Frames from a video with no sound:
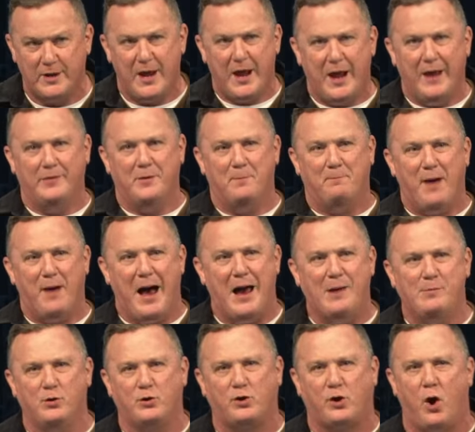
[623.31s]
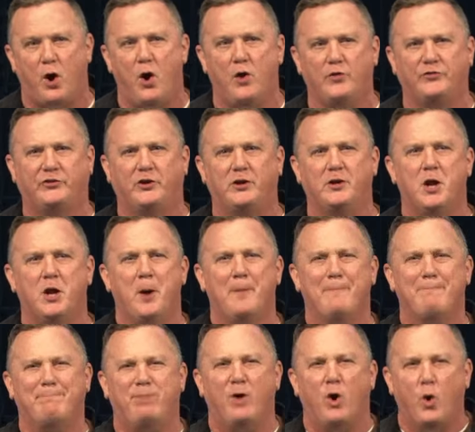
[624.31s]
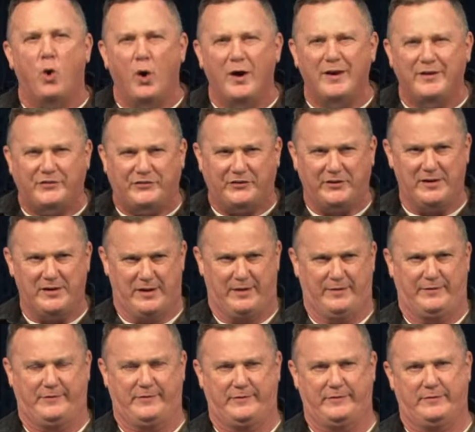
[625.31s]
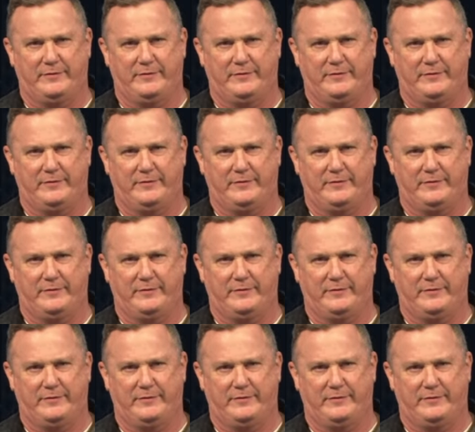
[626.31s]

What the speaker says: and the Bible calls it poisonous.